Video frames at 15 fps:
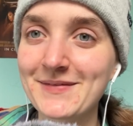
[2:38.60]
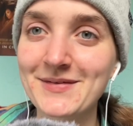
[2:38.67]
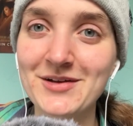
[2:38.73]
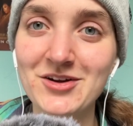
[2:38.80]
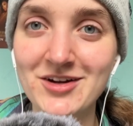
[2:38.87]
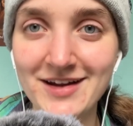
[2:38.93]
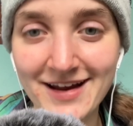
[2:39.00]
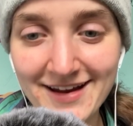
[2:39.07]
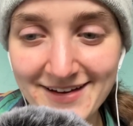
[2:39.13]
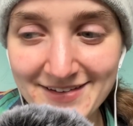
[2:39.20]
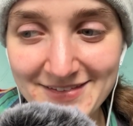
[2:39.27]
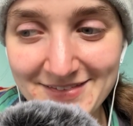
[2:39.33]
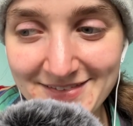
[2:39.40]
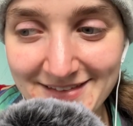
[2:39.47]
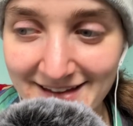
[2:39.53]
create
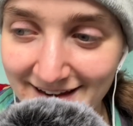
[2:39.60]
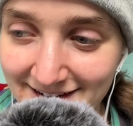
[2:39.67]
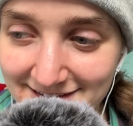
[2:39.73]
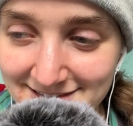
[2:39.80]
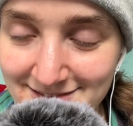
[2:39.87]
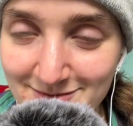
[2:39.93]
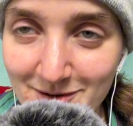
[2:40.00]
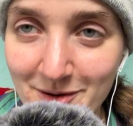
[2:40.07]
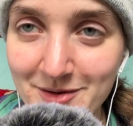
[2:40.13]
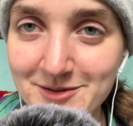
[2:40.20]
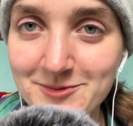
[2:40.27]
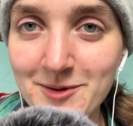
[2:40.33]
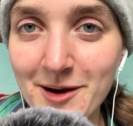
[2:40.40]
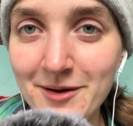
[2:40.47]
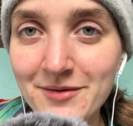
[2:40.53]
ASMR as
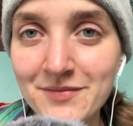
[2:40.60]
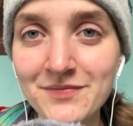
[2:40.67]
well.